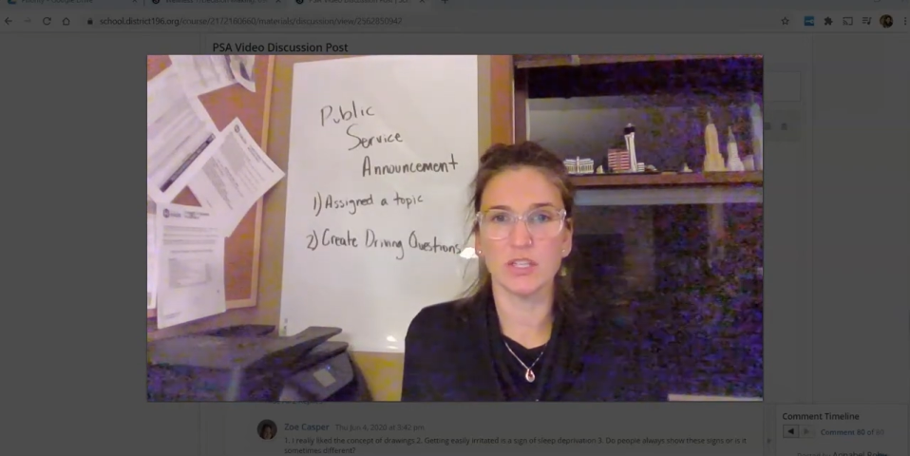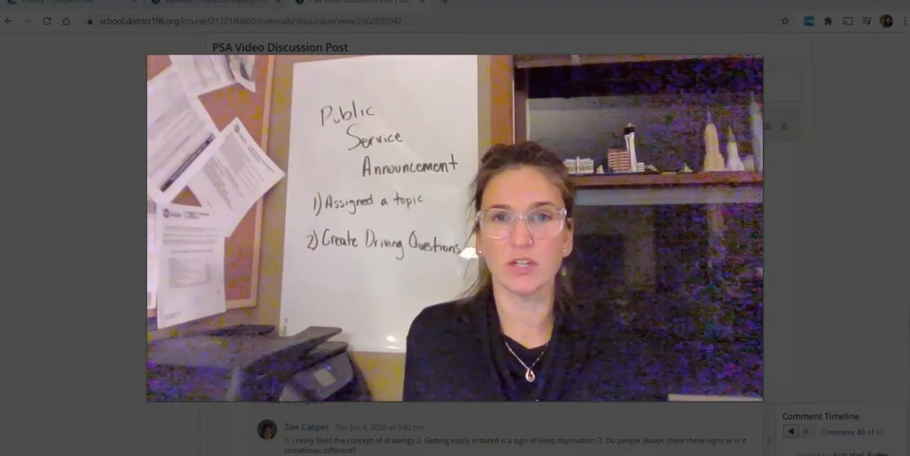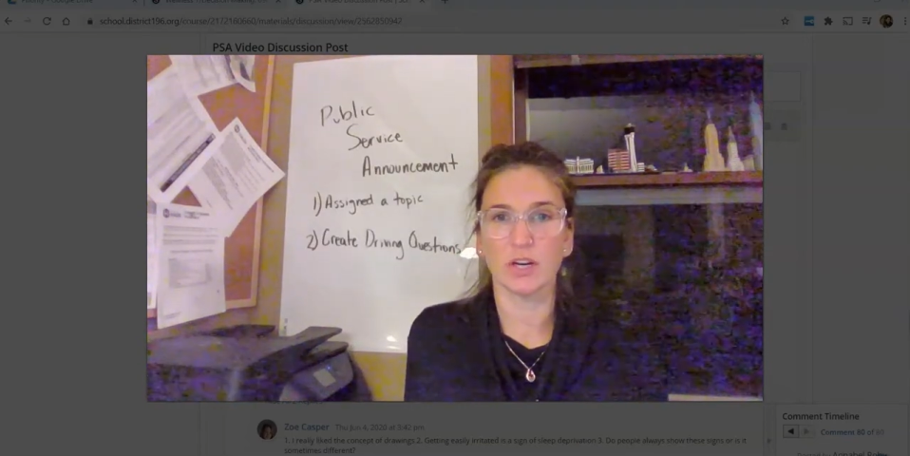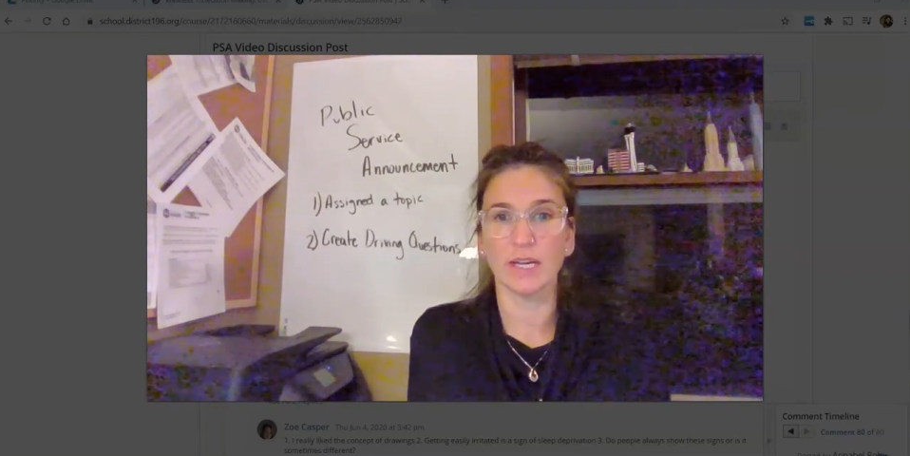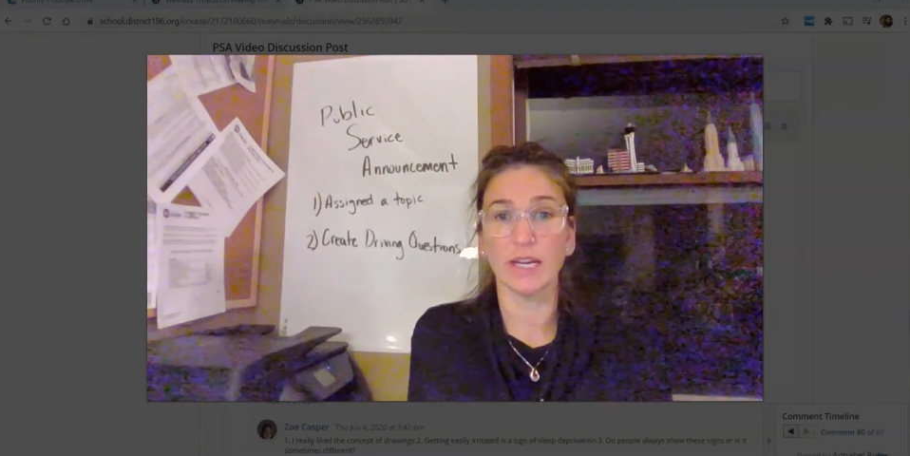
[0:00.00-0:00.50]

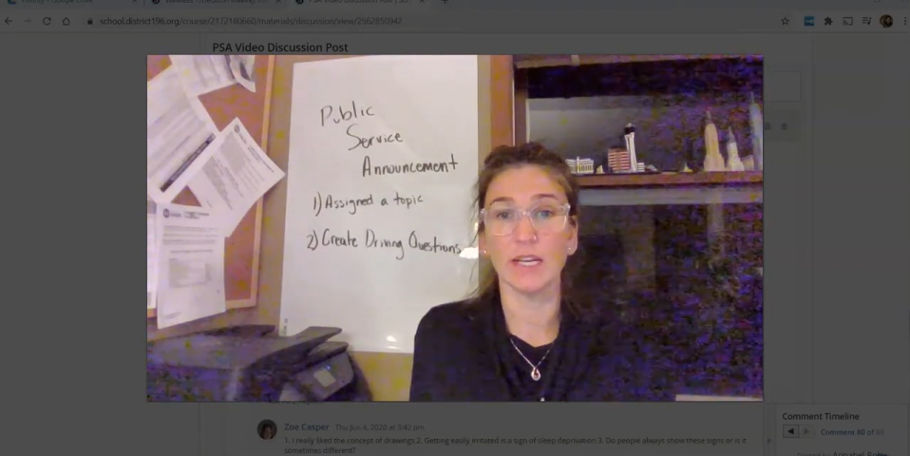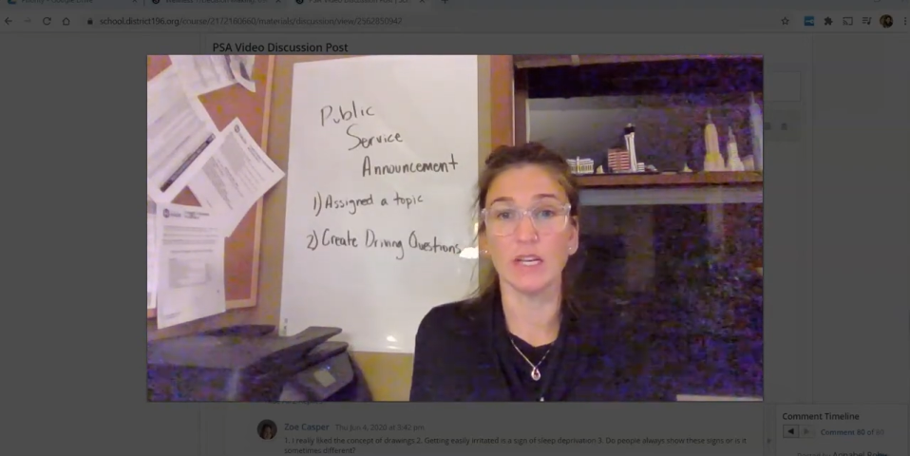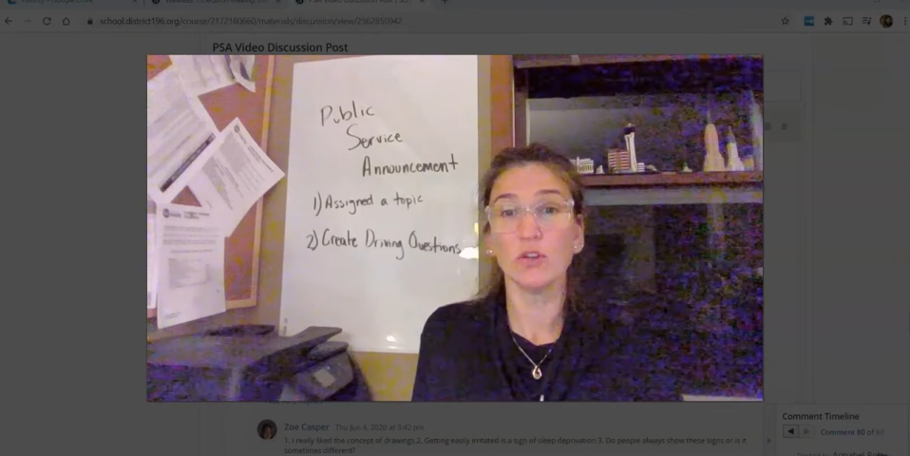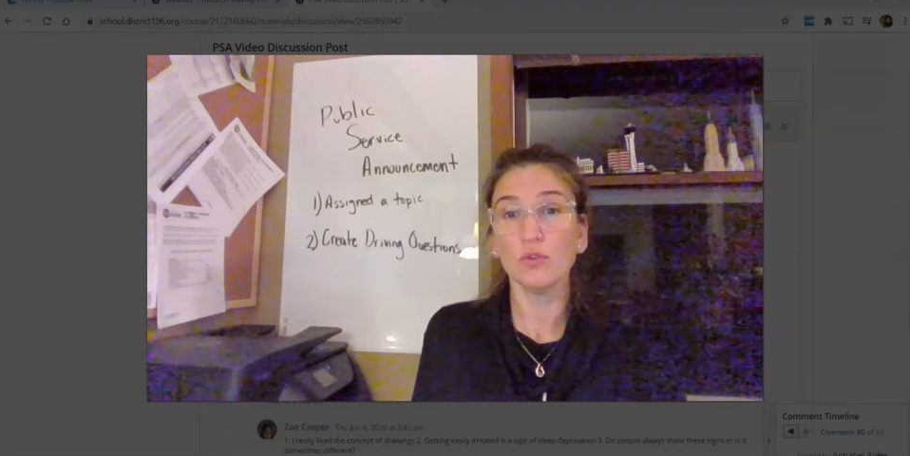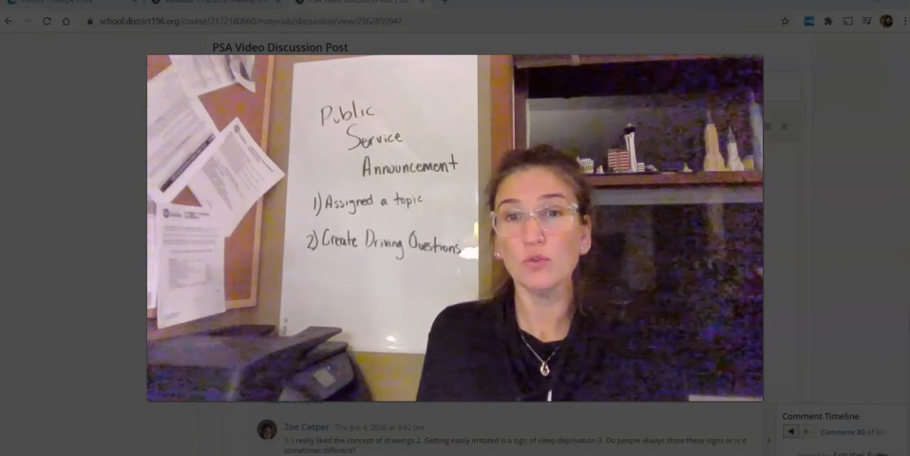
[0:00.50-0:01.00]
starting
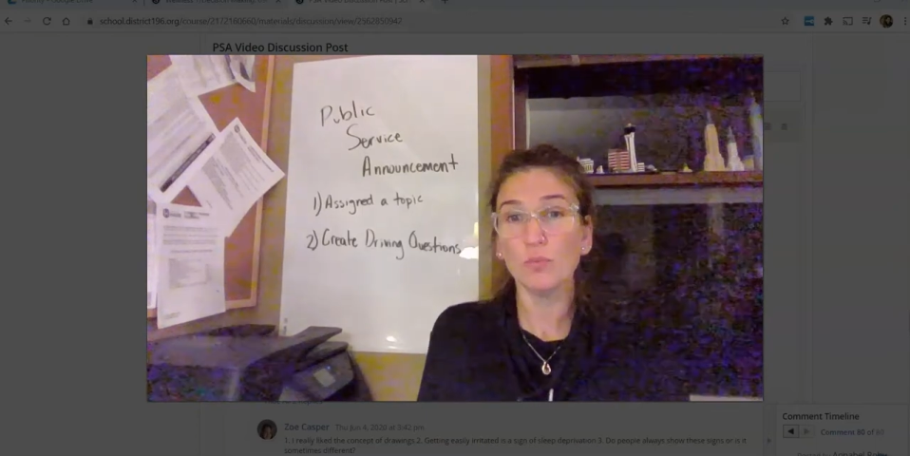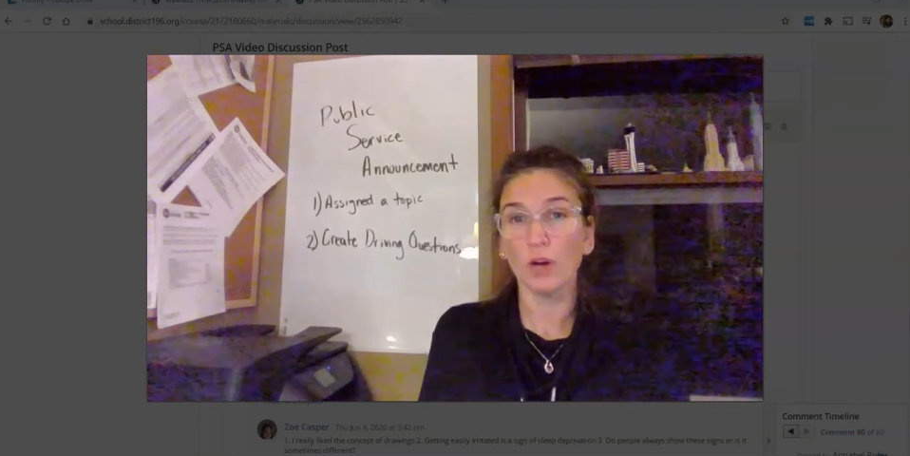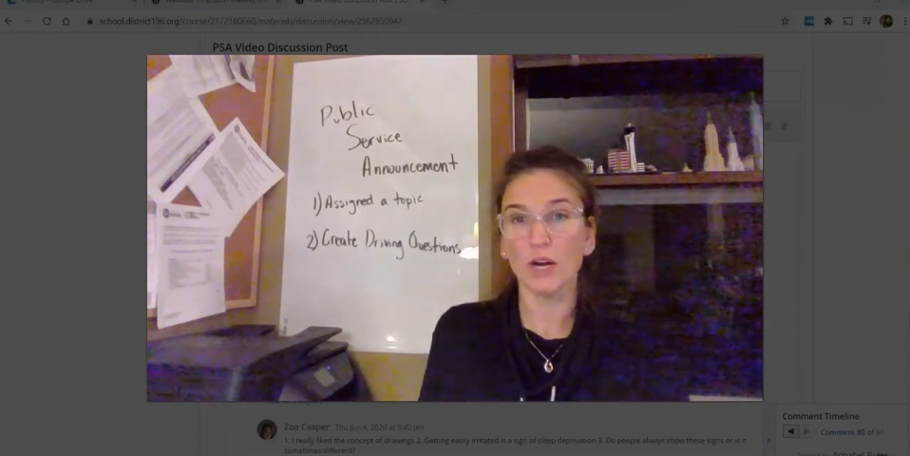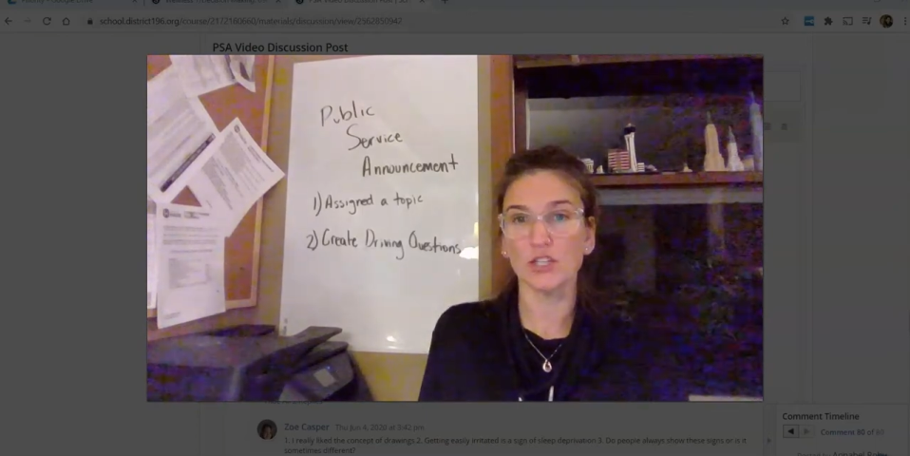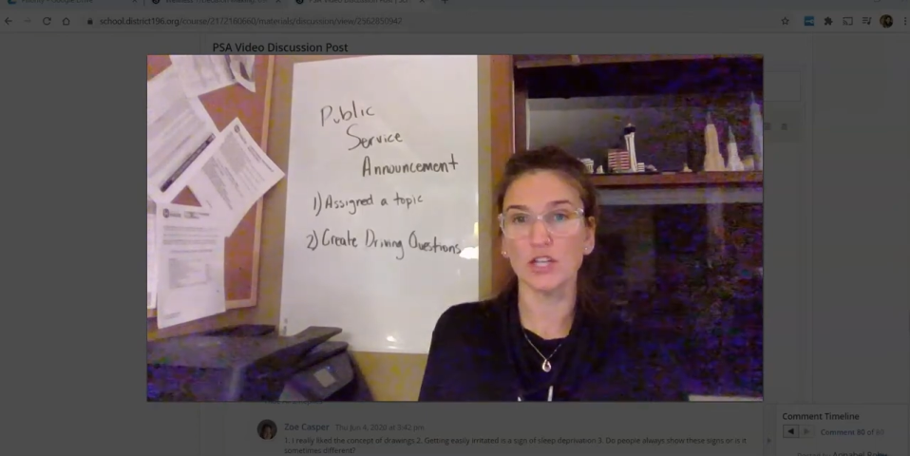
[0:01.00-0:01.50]
a new
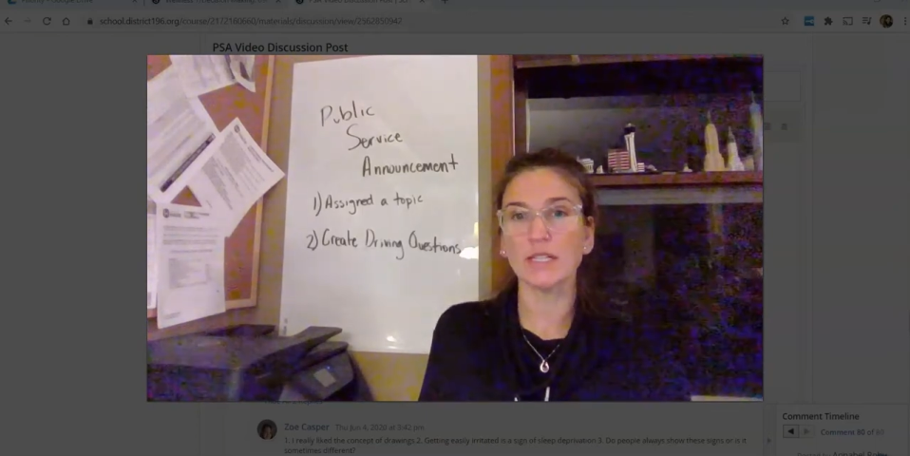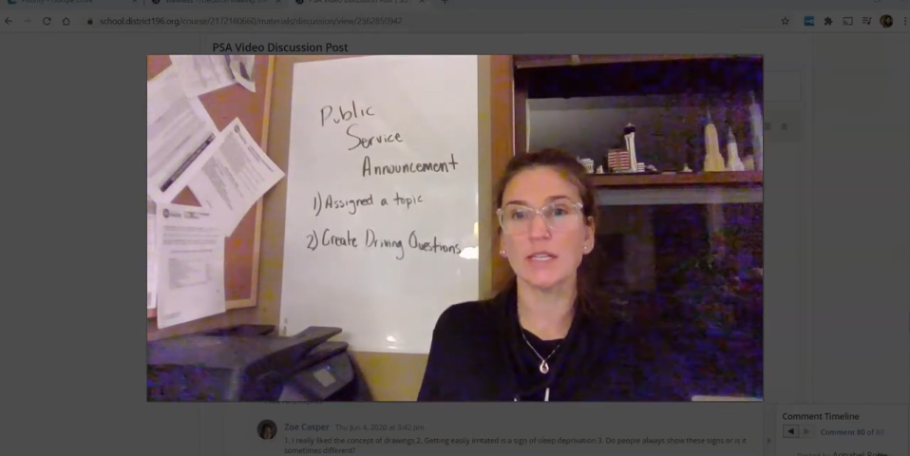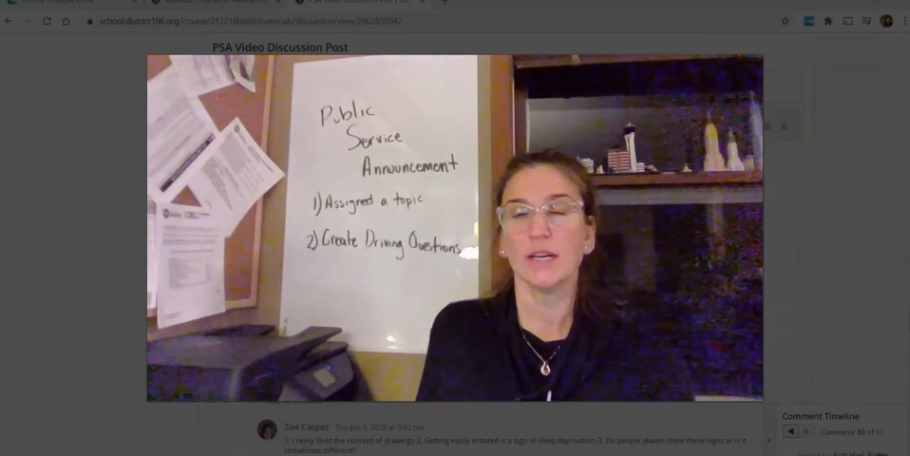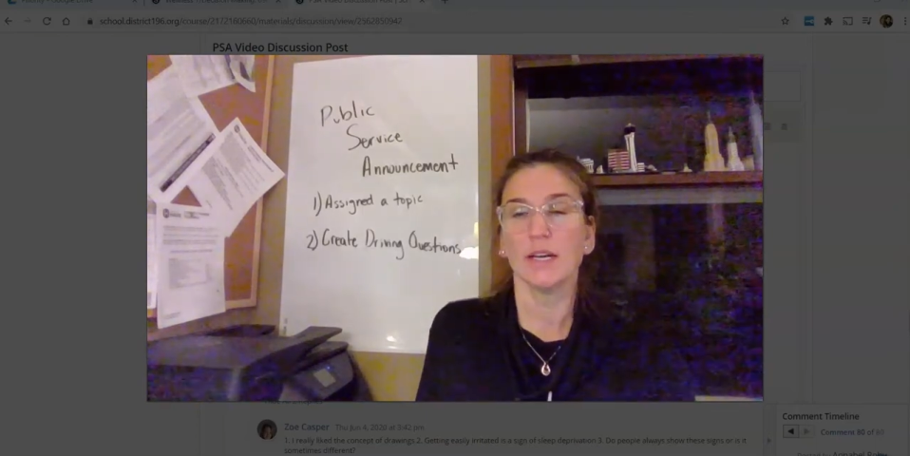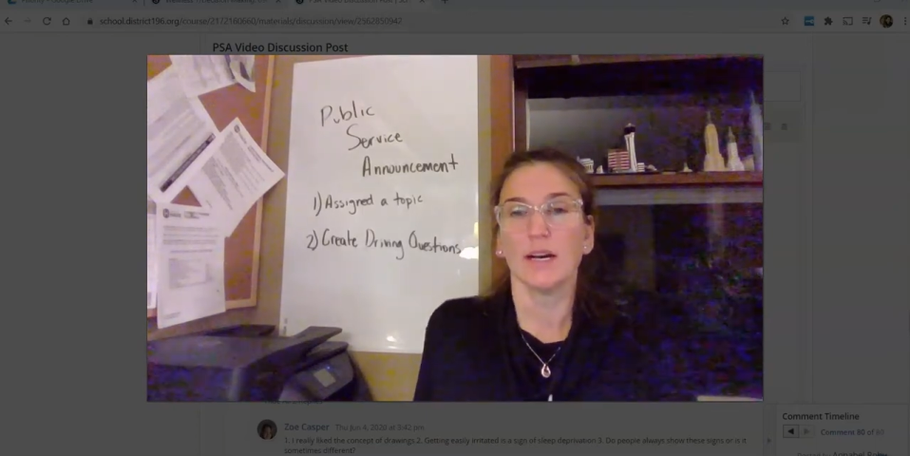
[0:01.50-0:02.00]
project